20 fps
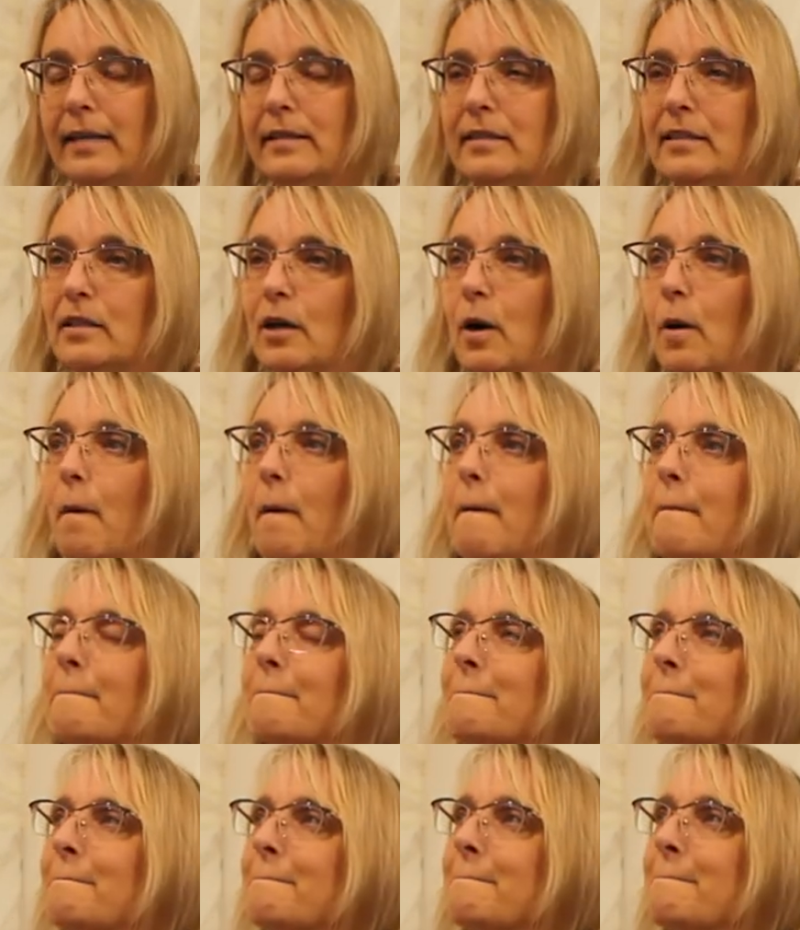So
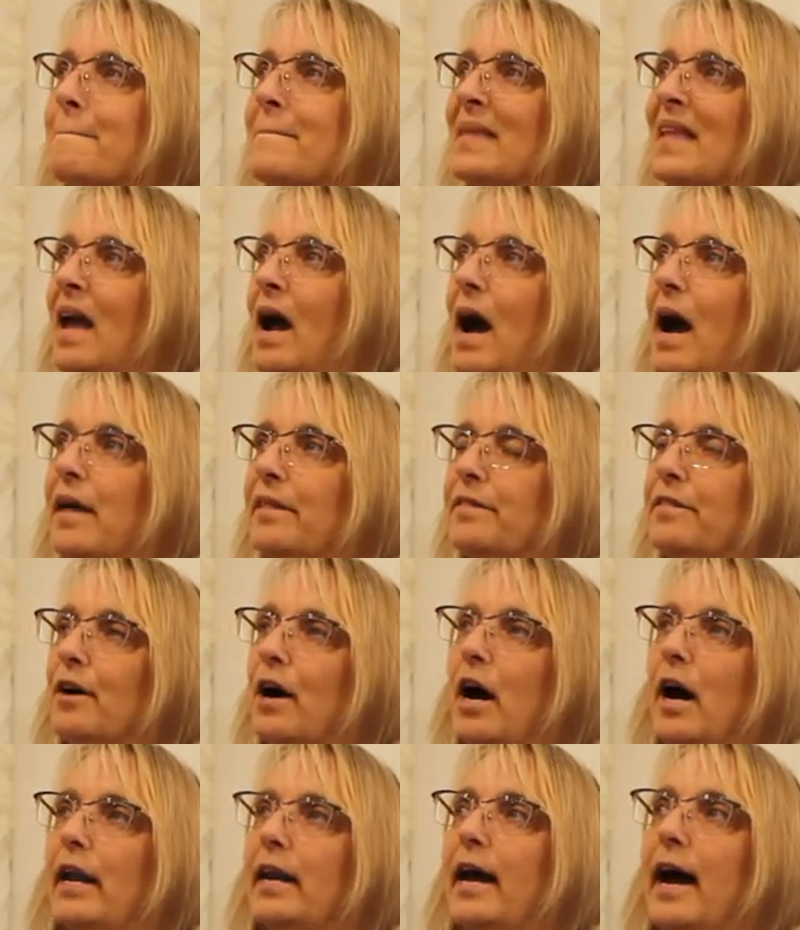I
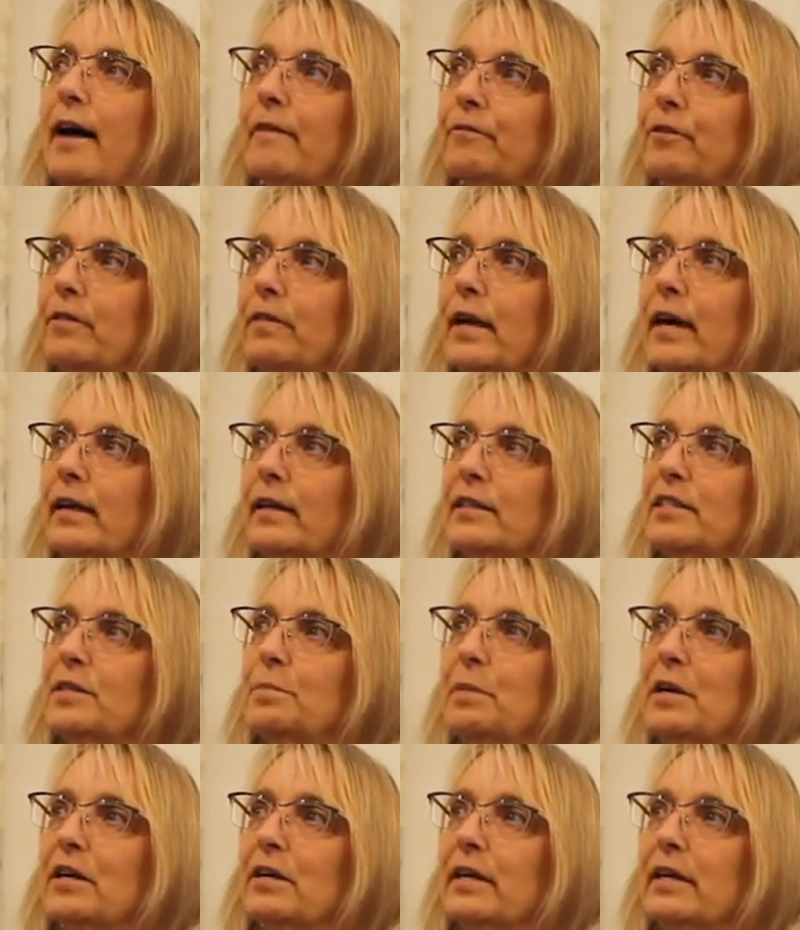thought after that
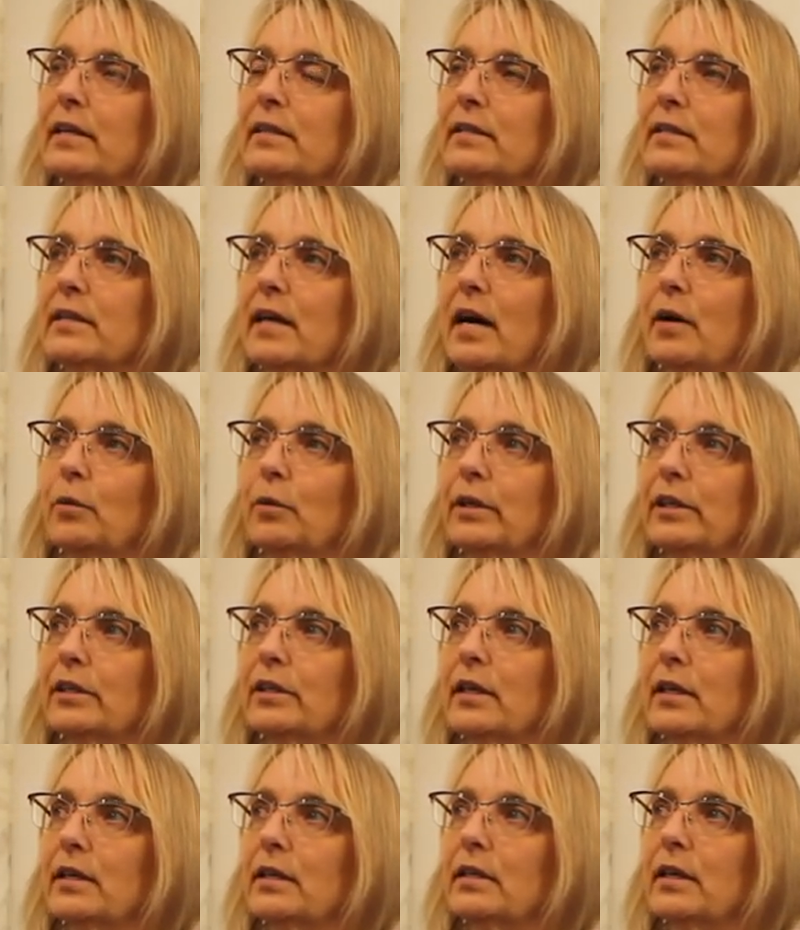experience, I would
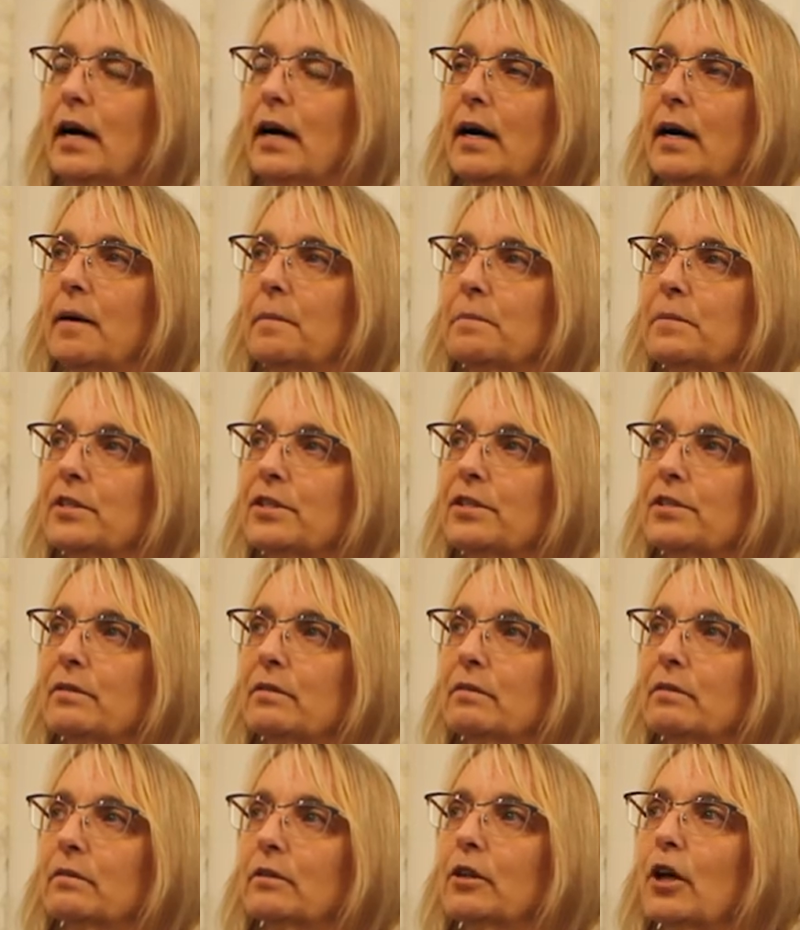
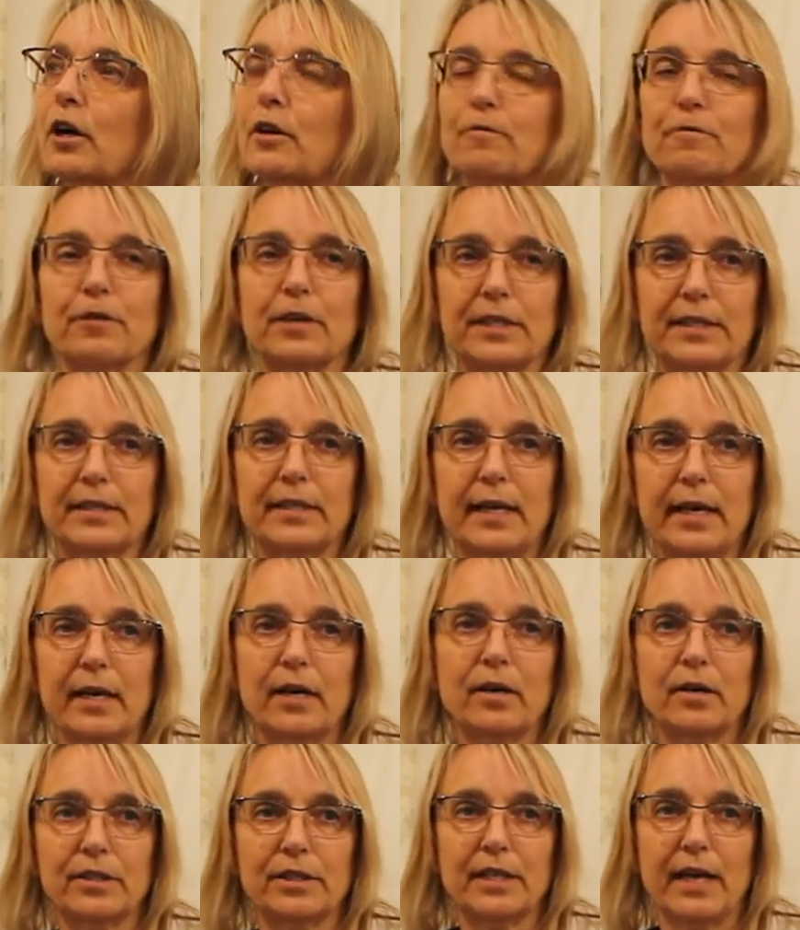look for a
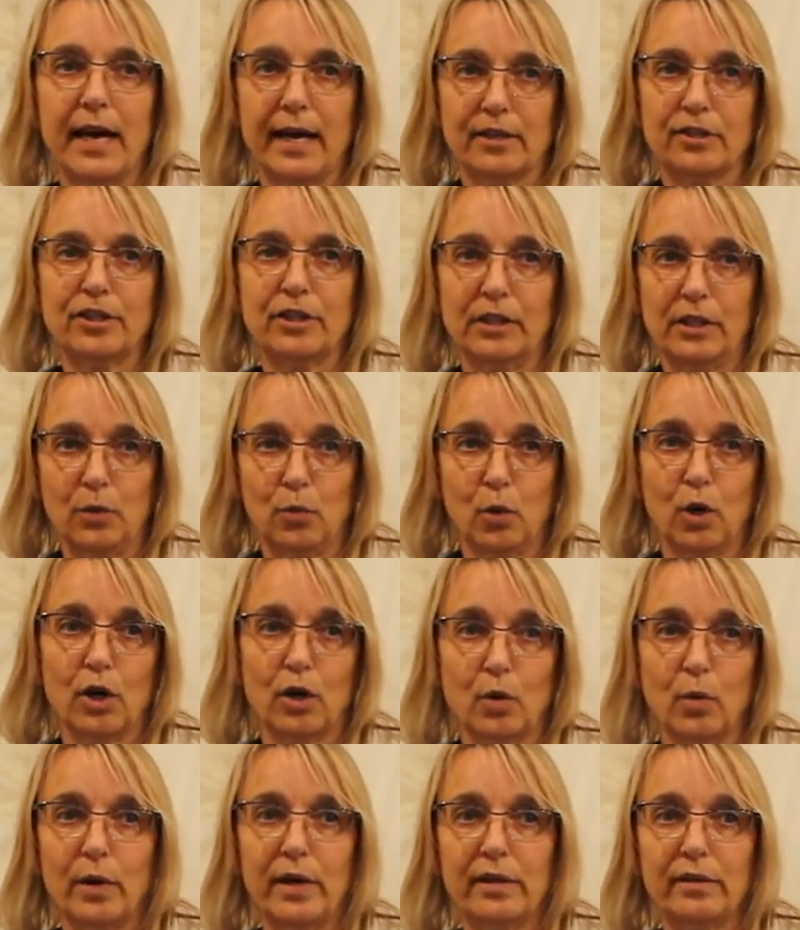sail to actually work
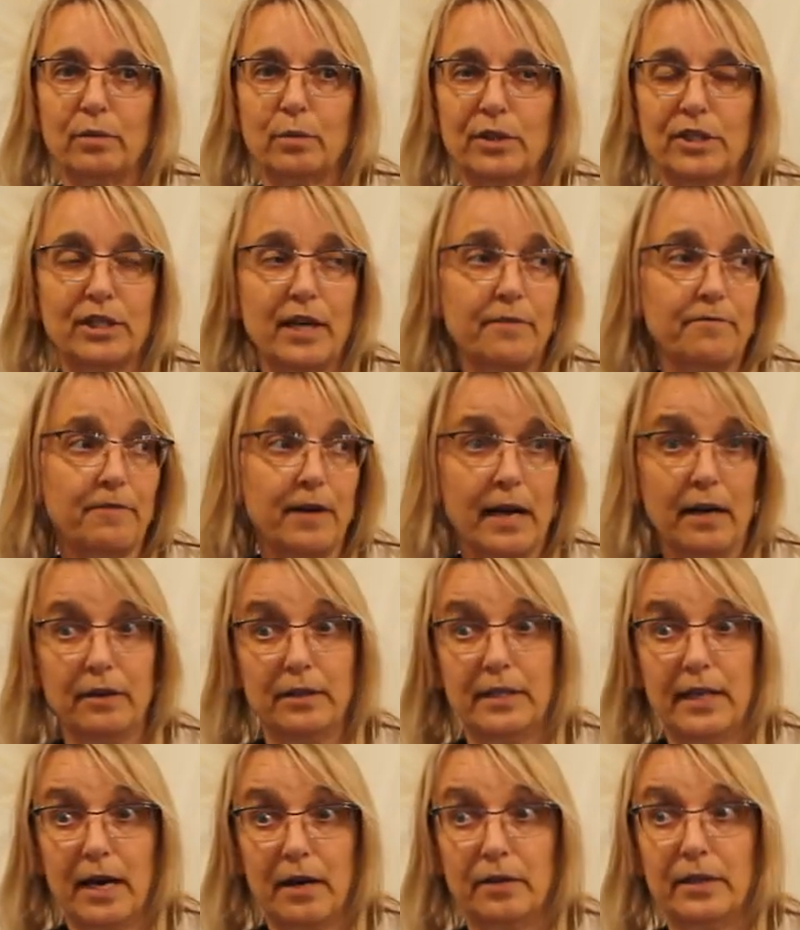with, which I found
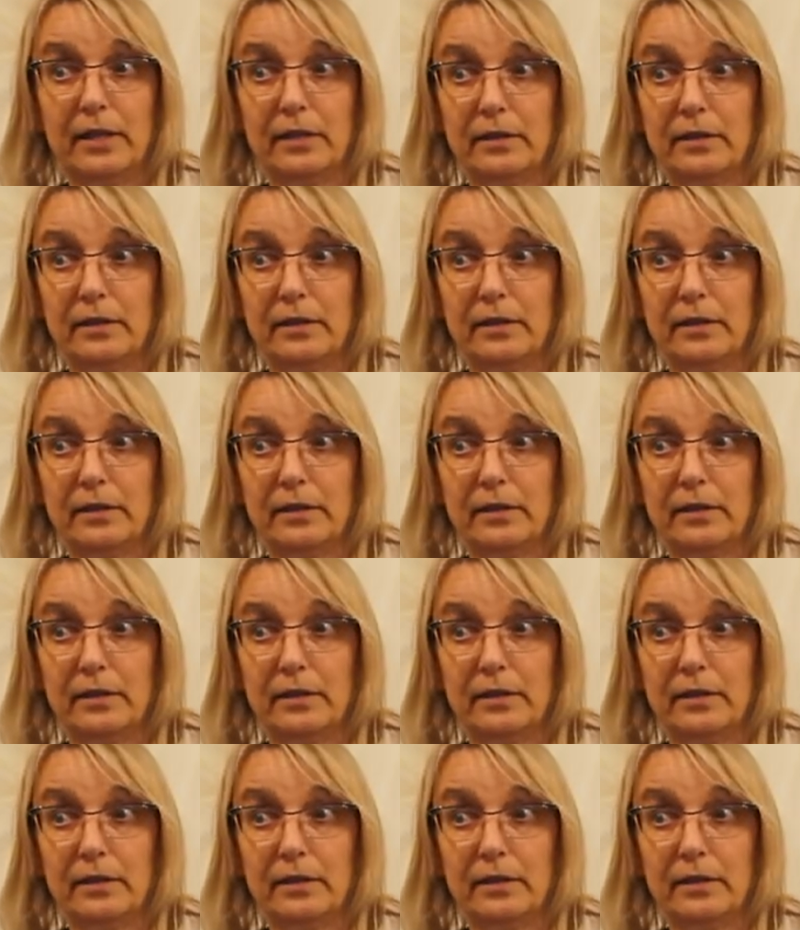down